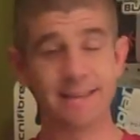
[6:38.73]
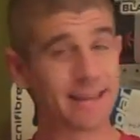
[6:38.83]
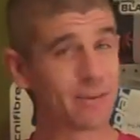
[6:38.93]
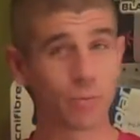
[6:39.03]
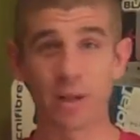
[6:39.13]

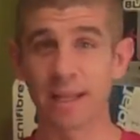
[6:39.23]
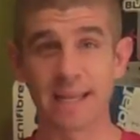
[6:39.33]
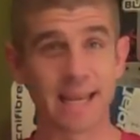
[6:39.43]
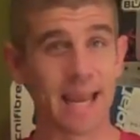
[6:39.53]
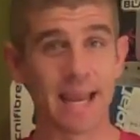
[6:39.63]
Didn't
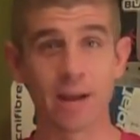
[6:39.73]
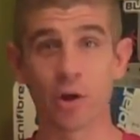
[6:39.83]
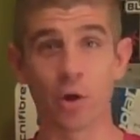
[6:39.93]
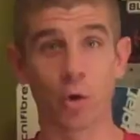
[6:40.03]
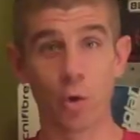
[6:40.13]
really
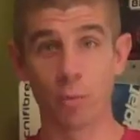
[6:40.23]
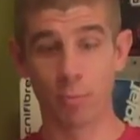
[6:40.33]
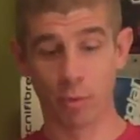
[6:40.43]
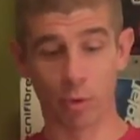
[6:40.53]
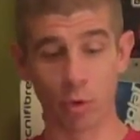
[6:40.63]
kink or
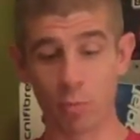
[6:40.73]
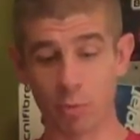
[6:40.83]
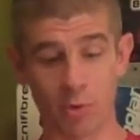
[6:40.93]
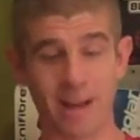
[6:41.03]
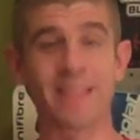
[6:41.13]
hoop or
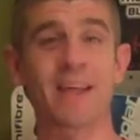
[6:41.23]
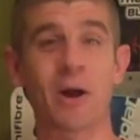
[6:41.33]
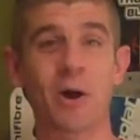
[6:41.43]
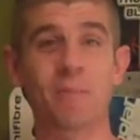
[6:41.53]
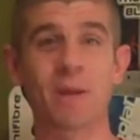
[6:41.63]
loop or
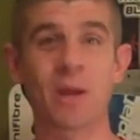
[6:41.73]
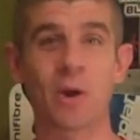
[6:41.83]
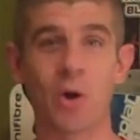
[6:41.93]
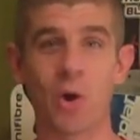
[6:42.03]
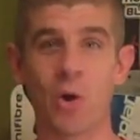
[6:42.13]
anything on me
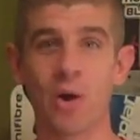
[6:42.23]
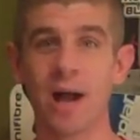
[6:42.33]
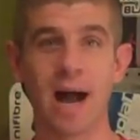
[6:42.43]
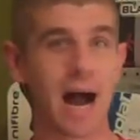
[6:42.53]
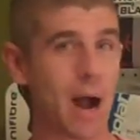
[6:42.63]
at all
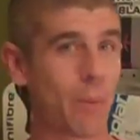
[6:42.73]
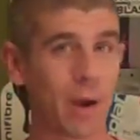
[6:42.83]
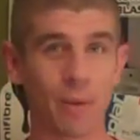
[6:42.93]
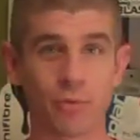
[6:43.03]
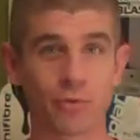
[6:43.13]

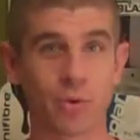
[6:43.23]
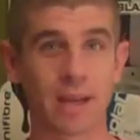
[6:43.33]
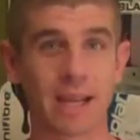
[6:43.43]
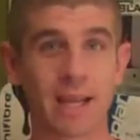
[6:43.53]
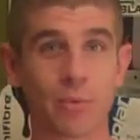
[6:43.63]
when I was
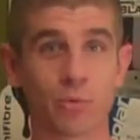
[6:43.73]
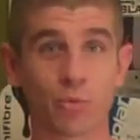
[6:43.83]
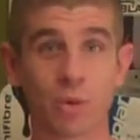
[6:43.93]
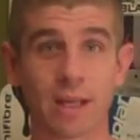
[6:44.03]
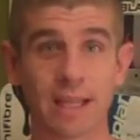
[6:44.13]
stringing it. It
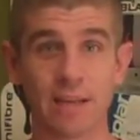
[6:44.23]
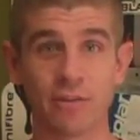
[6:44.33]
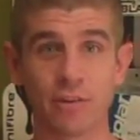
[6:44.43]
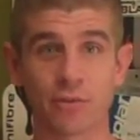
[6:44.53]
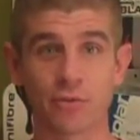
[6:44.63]
was really
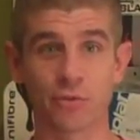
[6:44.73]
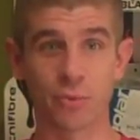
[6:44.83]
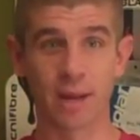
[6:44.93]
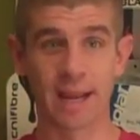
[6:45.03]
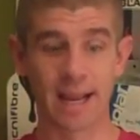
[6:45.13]
easy to
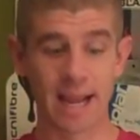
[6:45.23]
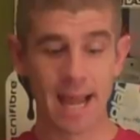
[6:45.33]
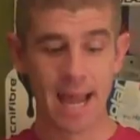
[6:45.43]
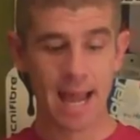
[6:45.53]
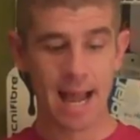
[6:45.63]
string.
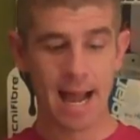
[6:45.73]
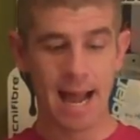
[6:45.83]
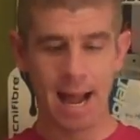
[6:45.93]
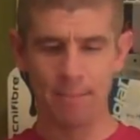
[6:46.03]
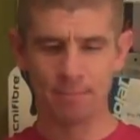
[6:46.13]

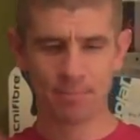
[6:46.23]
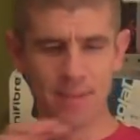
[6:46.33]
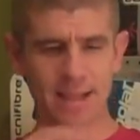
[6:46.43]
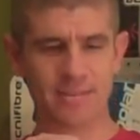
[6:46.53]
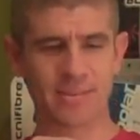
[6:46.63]

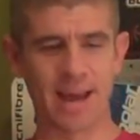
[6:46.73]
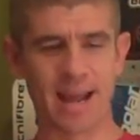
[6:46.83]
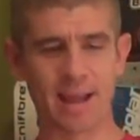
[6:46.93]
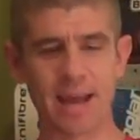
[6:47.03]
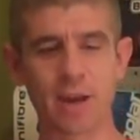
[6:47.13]
It's
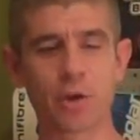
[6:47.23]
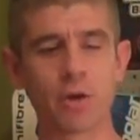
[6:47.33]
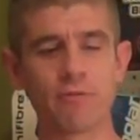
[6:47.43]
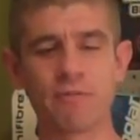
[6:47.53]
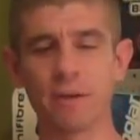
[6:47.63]
got a
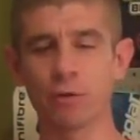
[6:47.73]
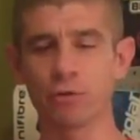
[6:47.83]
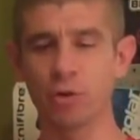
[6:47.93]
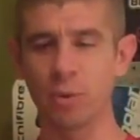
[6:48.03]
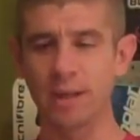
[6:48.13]
good feel
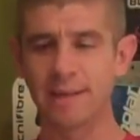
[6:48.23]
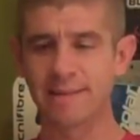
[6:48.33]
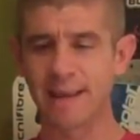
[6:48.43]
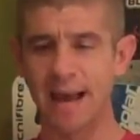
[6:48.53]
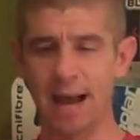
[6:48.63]
to
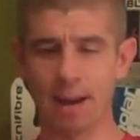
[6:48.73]
it.